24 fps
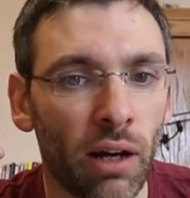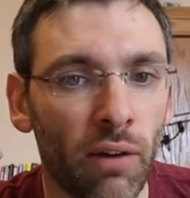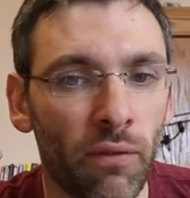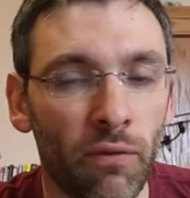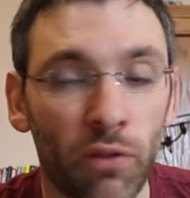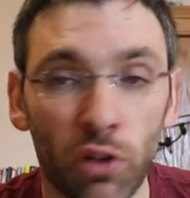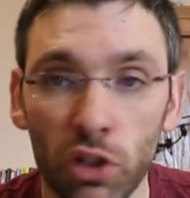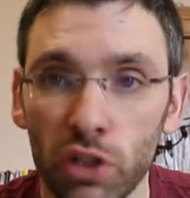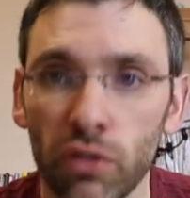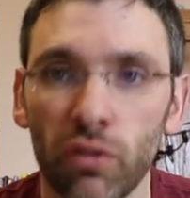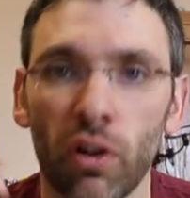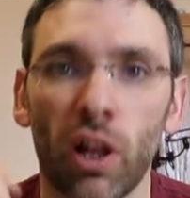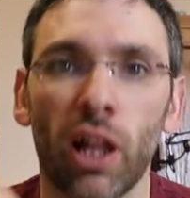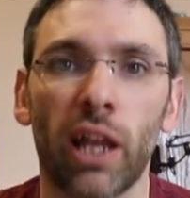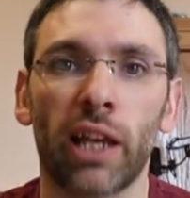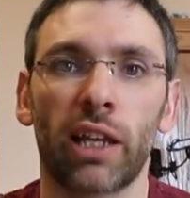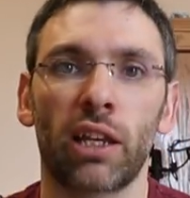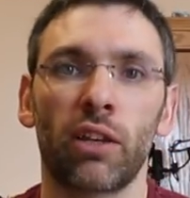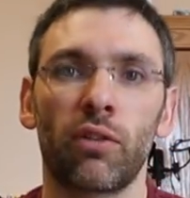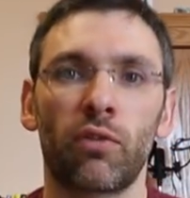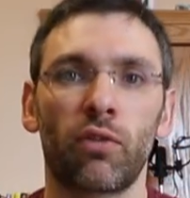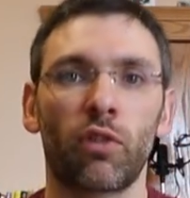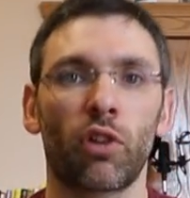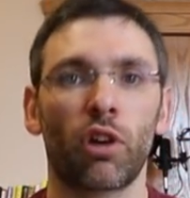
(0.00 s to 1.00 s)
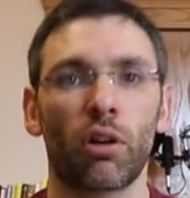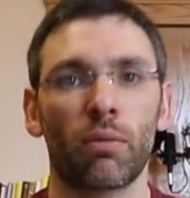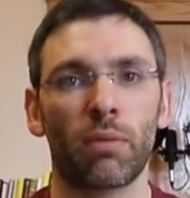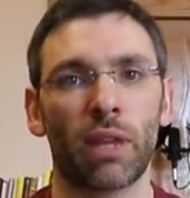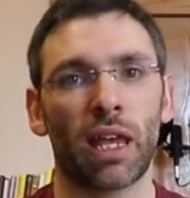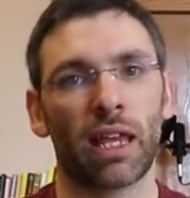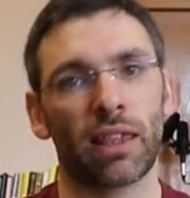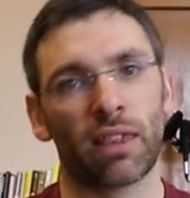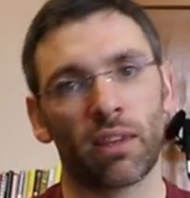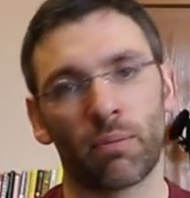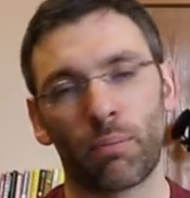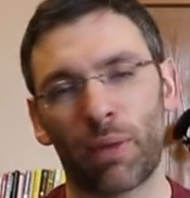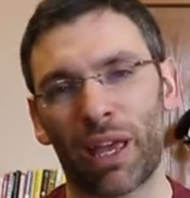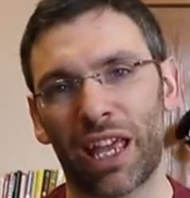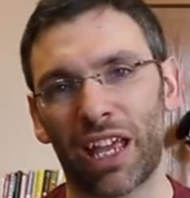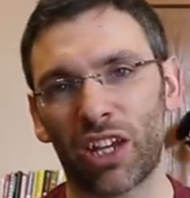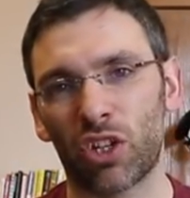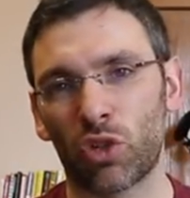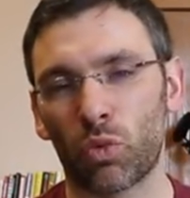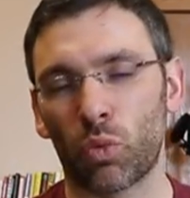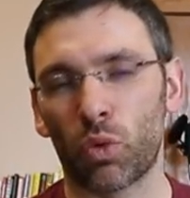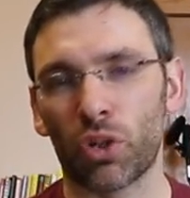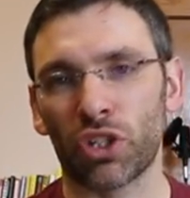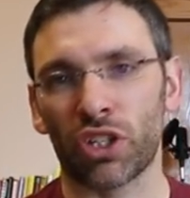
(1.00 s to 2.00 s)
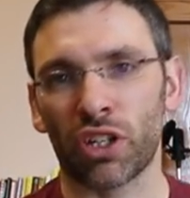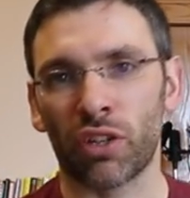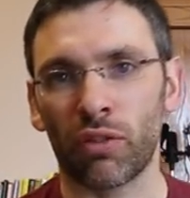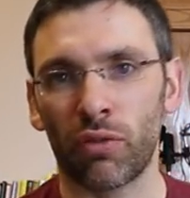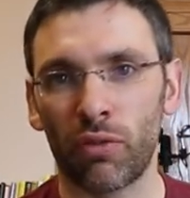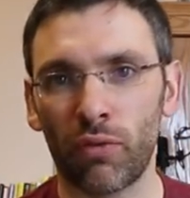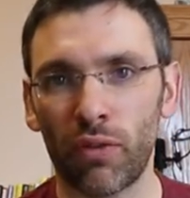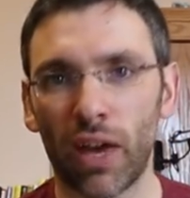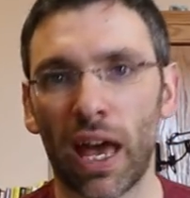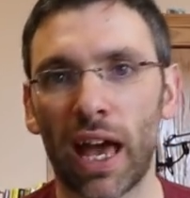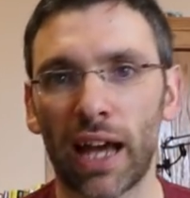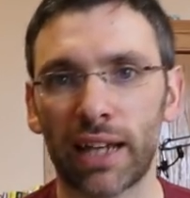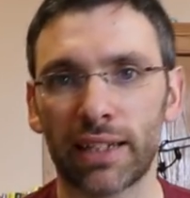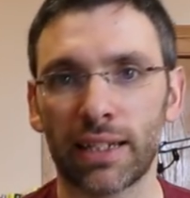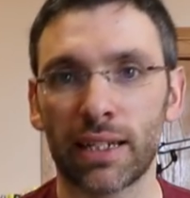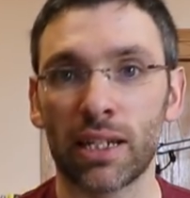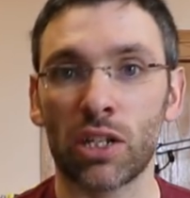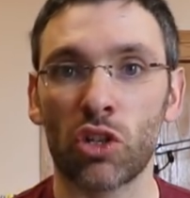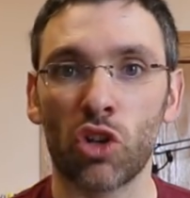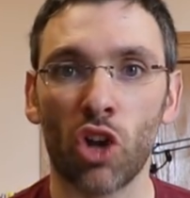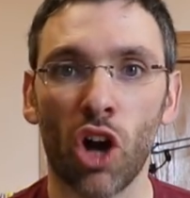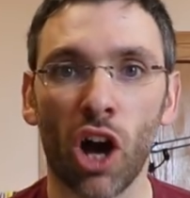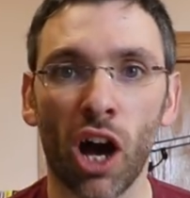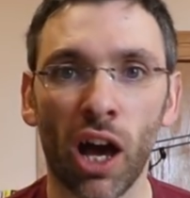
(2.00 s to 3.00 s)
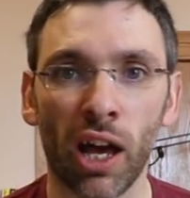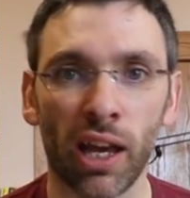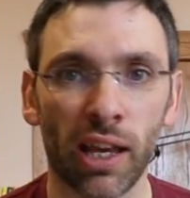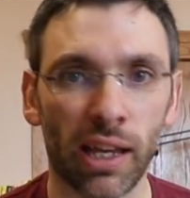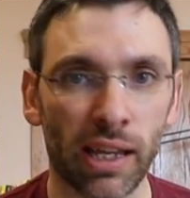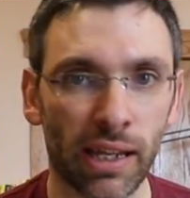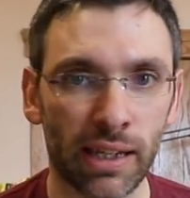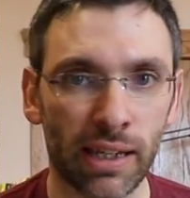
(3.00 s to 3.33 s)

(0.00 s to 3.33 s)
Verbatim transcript: Uh, first of all, I confirmed that the page was in fact not